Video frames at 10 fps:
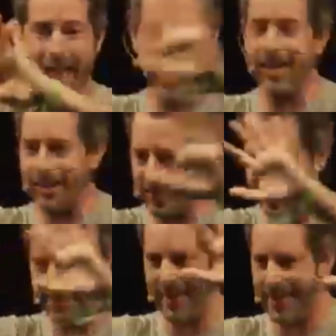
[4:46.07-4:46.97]
anything
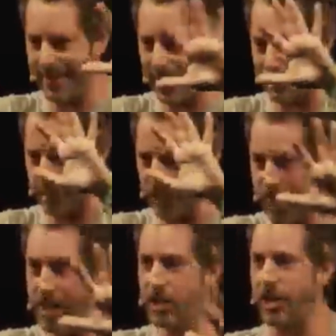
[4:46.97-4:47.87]
to set it up and
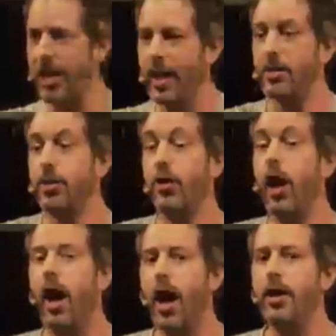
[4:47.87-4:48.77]
change it so
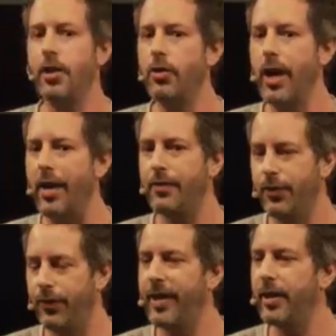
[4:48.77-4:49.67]
that I don't have
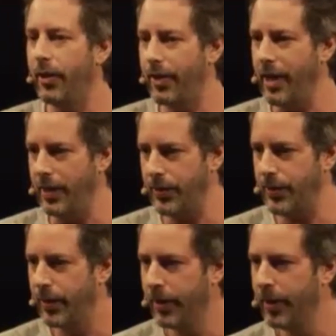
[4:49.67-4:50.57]
to feel this.